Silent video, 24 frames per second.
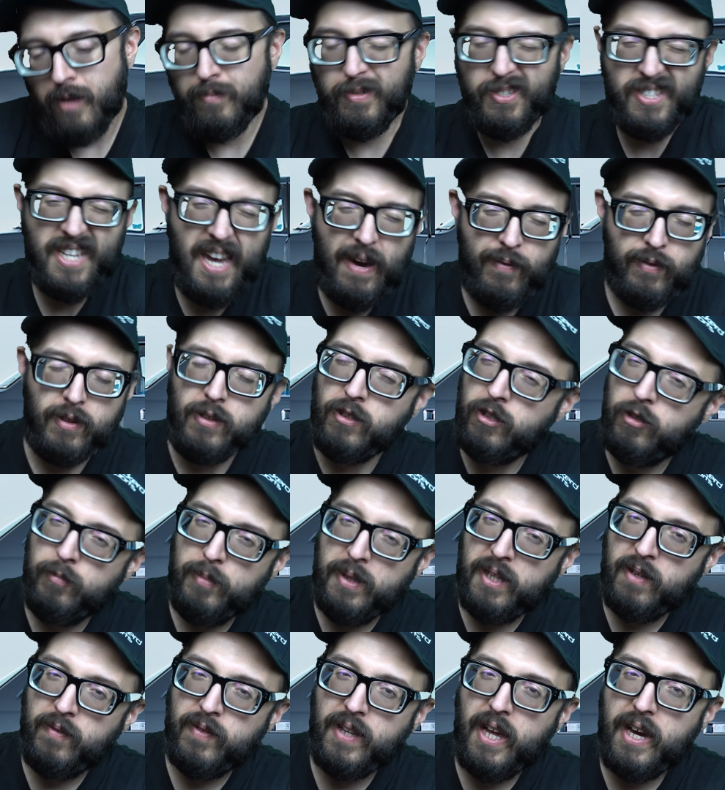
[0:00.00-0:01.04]
I'm just having a little
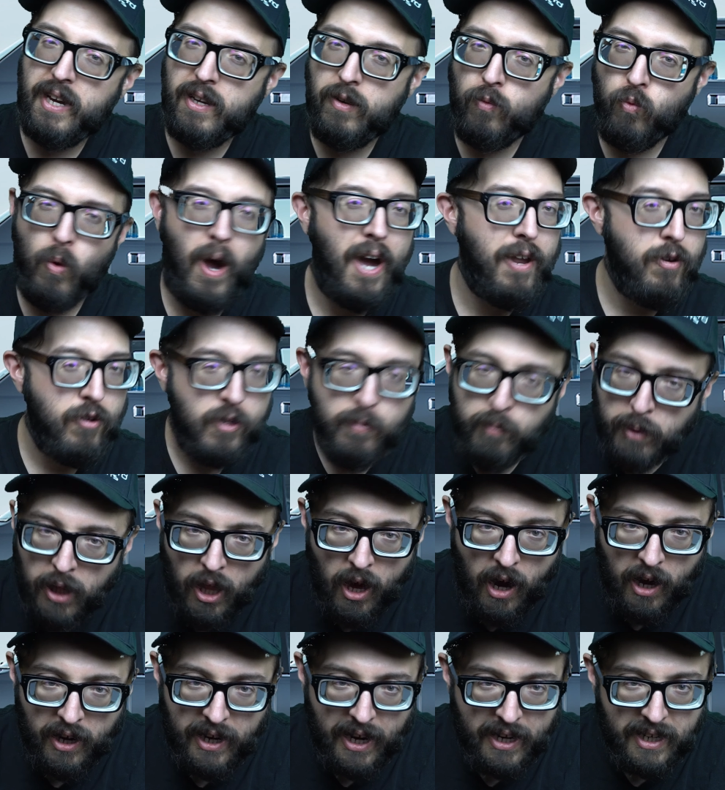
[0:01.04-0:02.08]
bit of like writer's
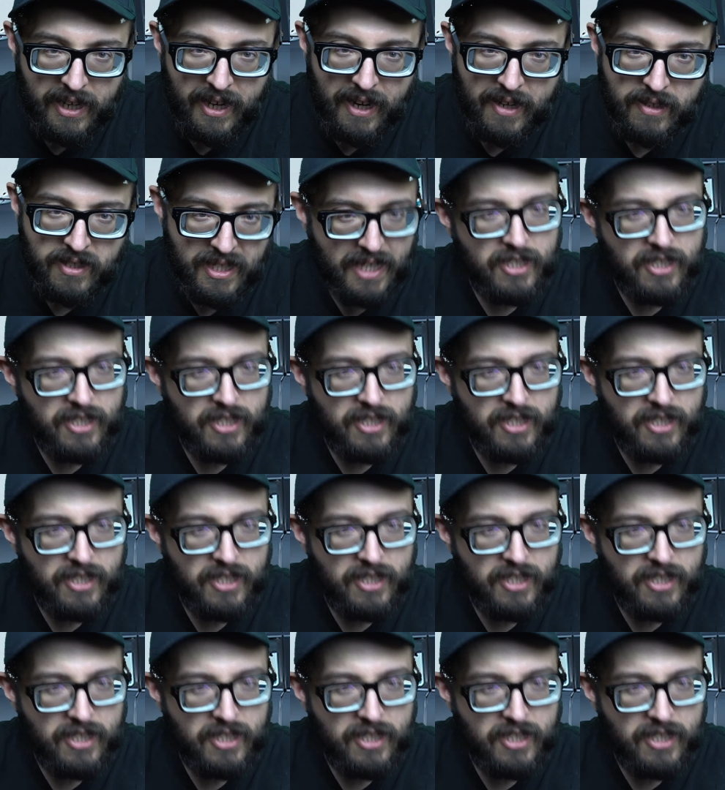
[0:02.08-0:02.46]
block, I guess.